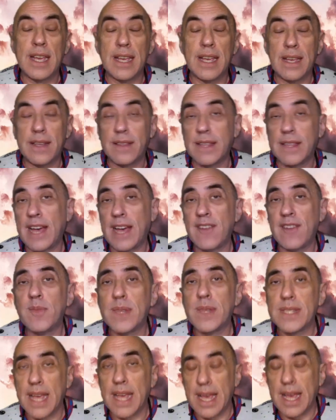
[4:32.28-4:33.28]
The
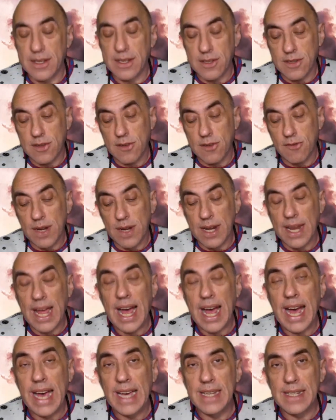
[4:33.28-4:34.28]
government has
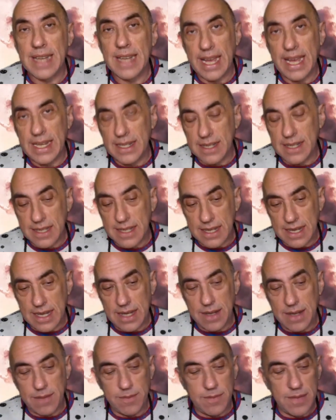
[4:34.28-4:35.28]
relied and
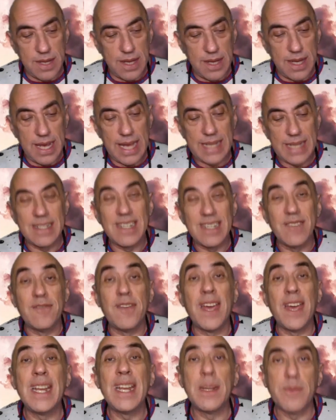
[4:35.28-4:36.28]
um, and
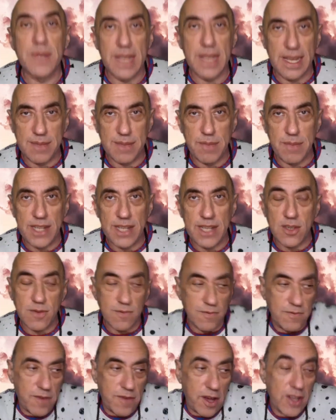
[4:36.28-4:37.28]
developed as much
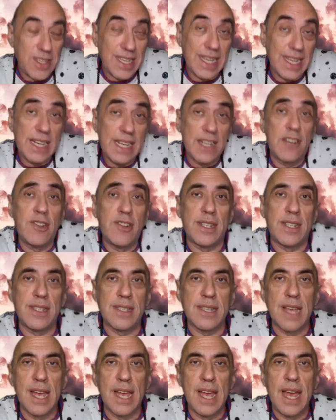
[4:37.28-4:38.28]
voter
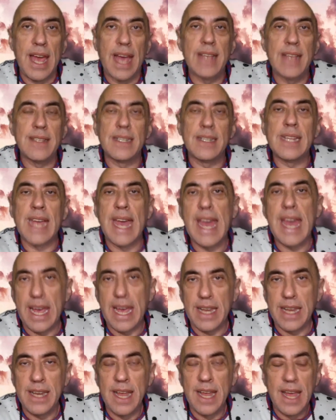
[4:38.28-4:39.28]
ignorance as it
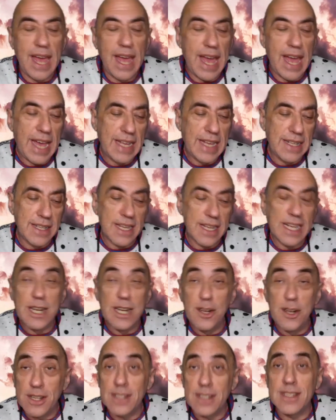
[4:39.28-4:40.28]
can, and it
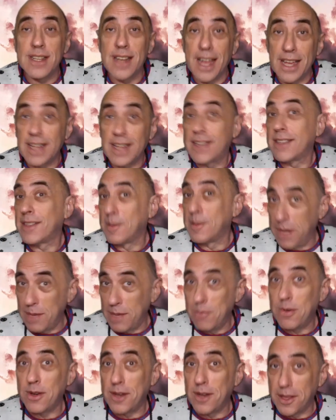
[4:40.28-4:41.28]
looks like the
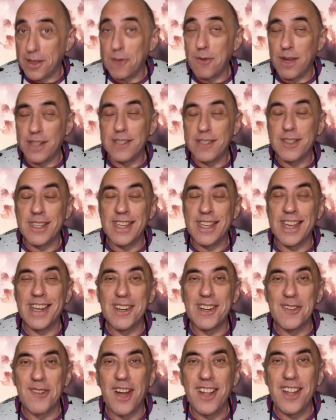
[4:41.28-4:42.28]
people are the ones who are getting
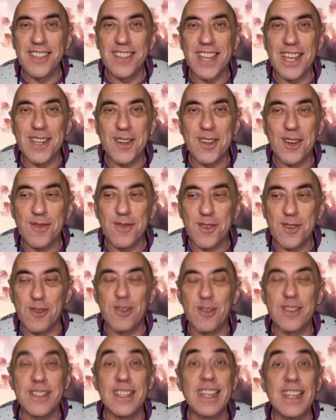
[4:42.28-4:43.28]
around that. Of
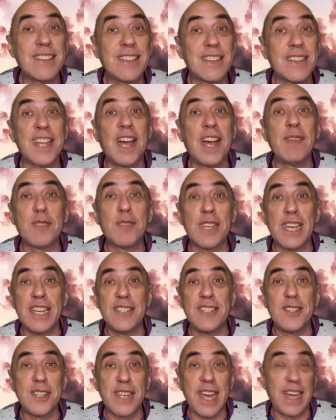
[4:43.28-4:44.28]
course, it's time to
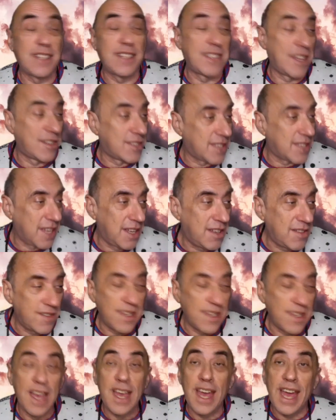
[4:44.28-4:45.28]
educate ourselves
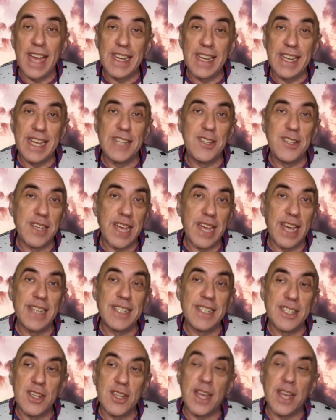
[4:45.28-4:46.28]
and educate
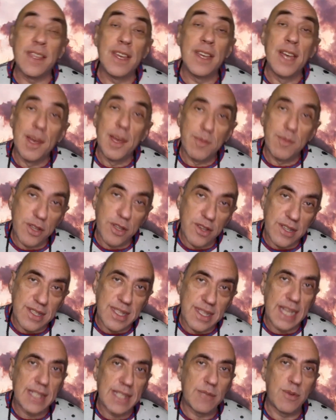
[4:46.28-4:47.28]
each other because
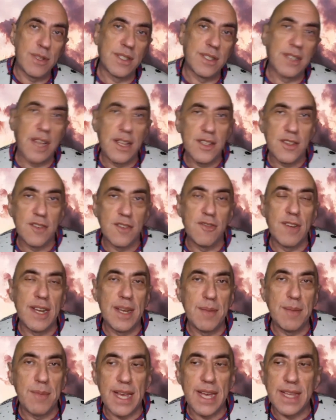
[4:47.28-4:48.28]
that's what's going to really
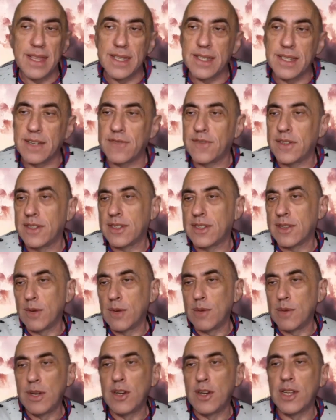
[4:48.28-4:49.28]
make the difference. So
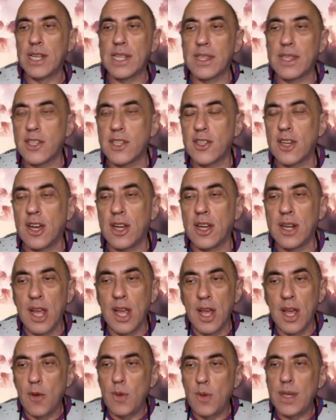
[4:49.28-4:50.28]
when we look at the chart,
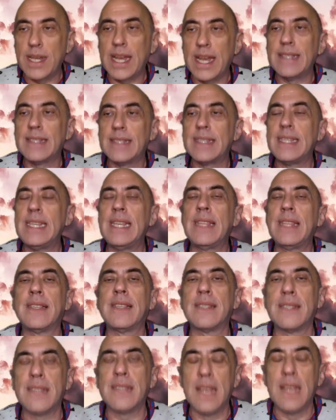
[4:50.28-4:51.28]
we can see
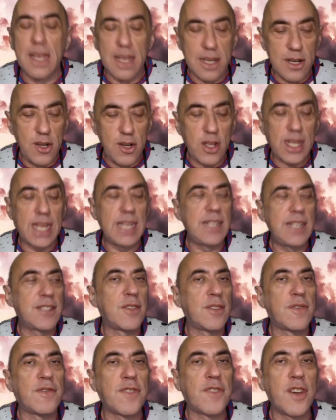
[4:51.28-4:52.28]
this looking
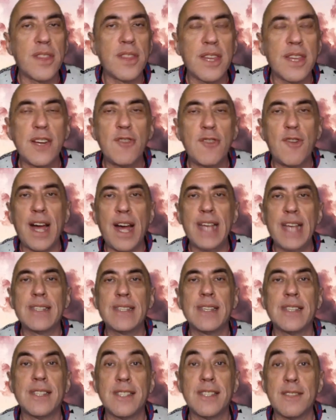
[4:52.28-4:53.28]
to further
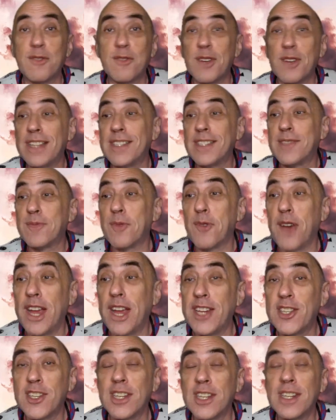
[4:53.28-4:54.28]
horizons for
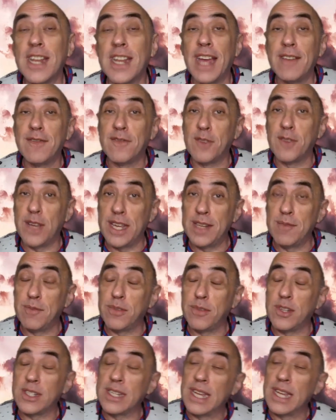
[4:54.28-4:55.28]
inspiration and for
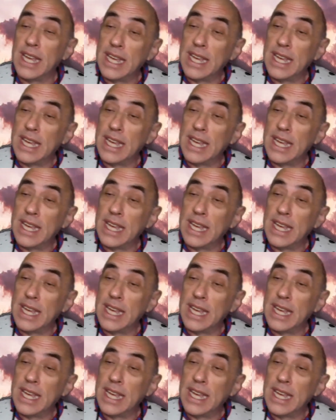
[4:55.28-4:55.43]
input.